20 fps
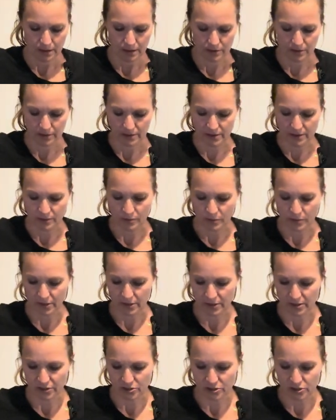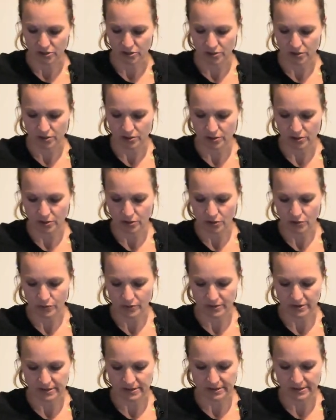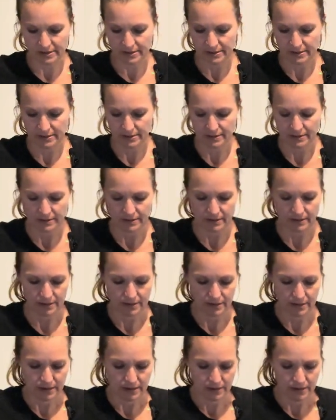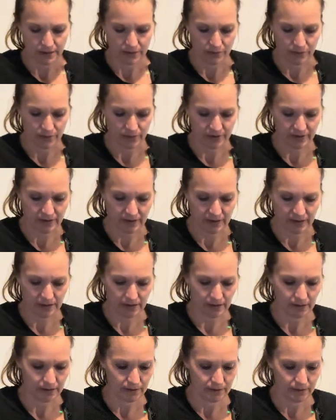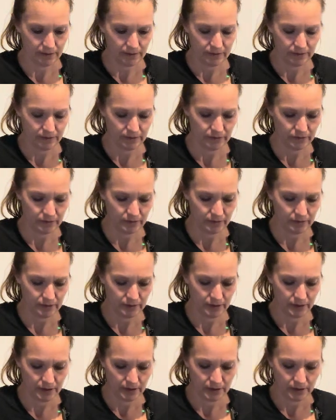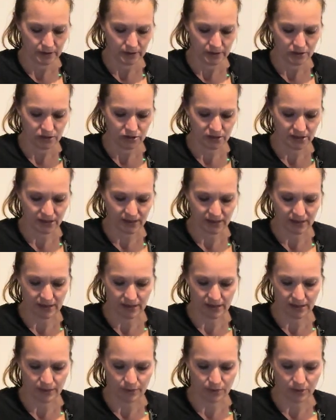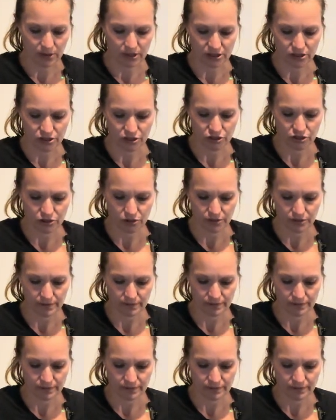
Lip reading: All right, and then we're going to just coat this with egg, just like an egg wash.